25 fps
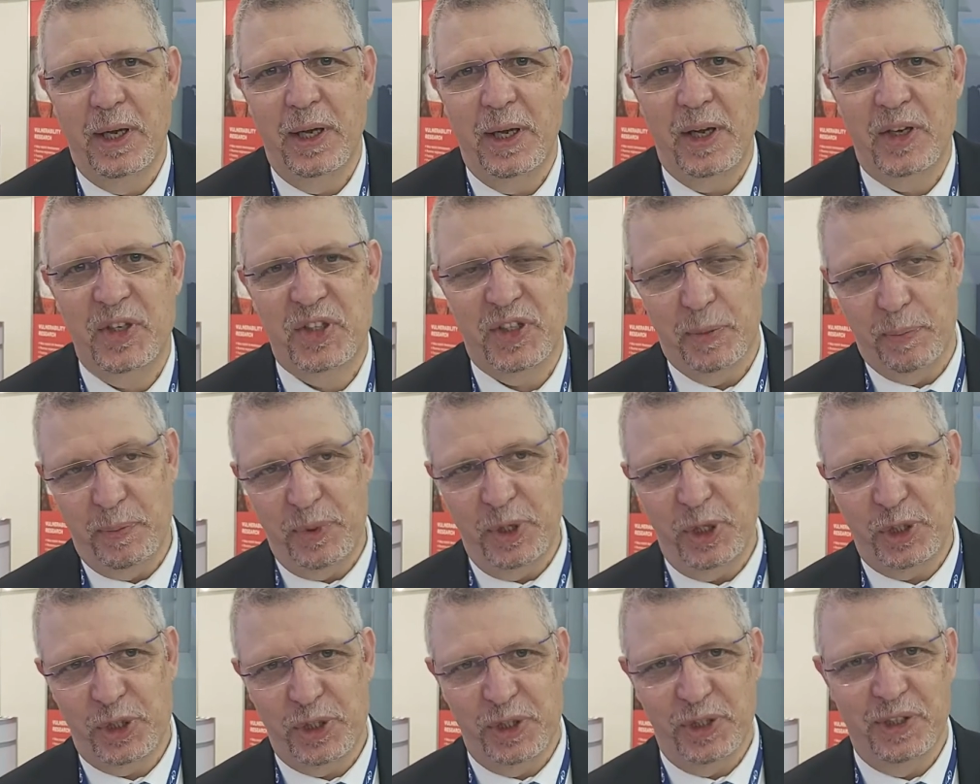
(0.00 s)

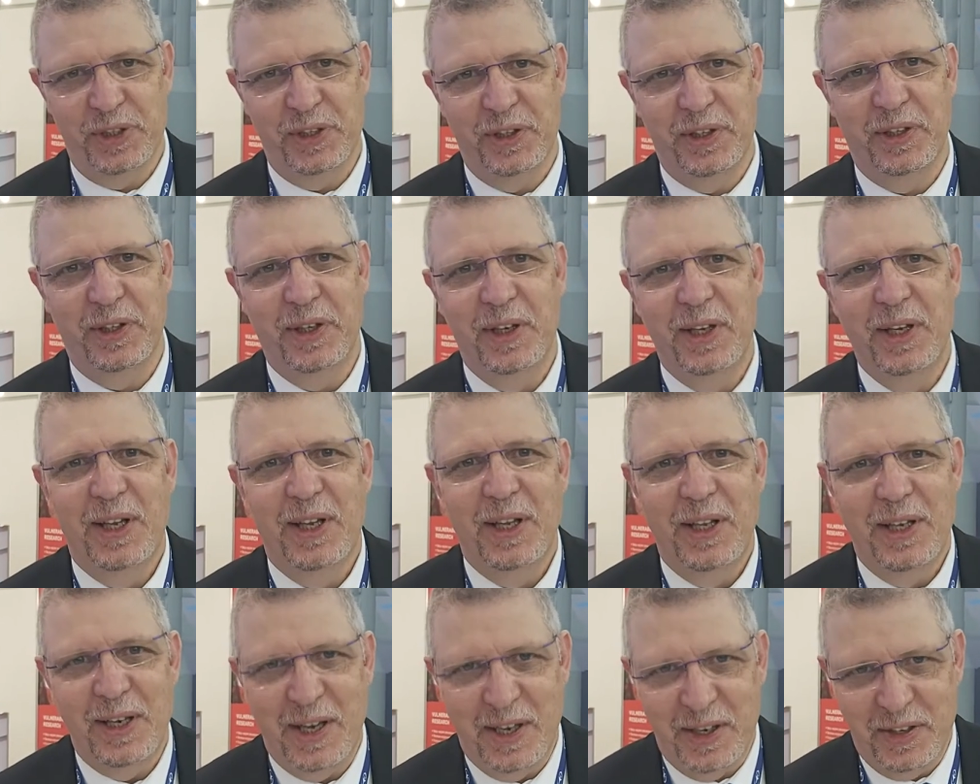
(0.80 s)
exhibition
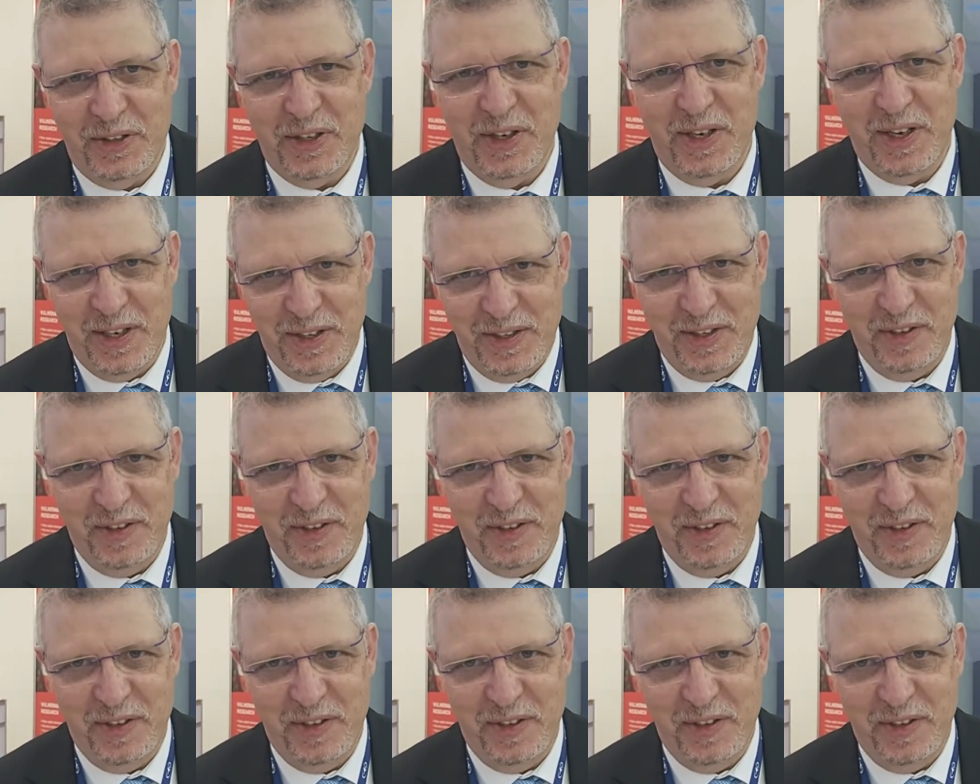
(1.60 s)
like the